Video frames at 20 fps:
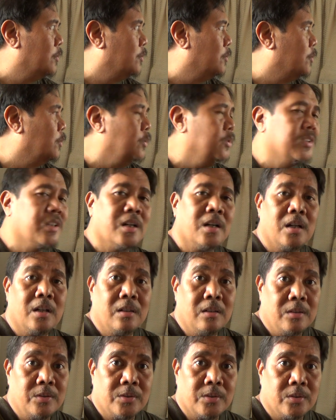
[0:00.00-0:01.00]
do
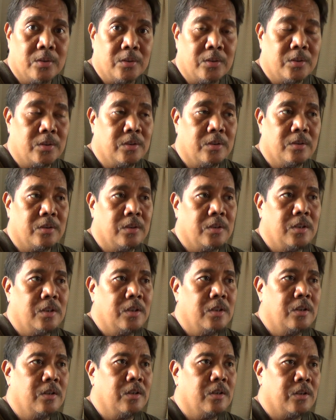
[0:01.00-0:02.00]
drugs or
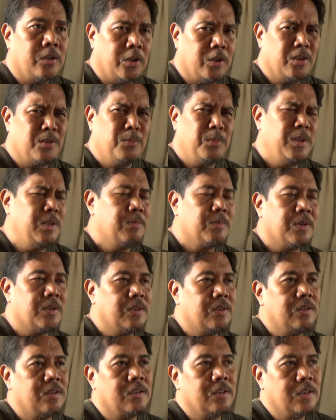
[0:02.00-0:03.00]
hurt
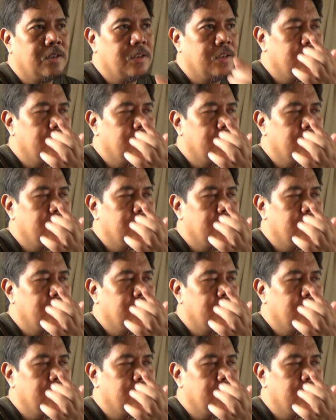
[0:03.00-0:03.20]
people.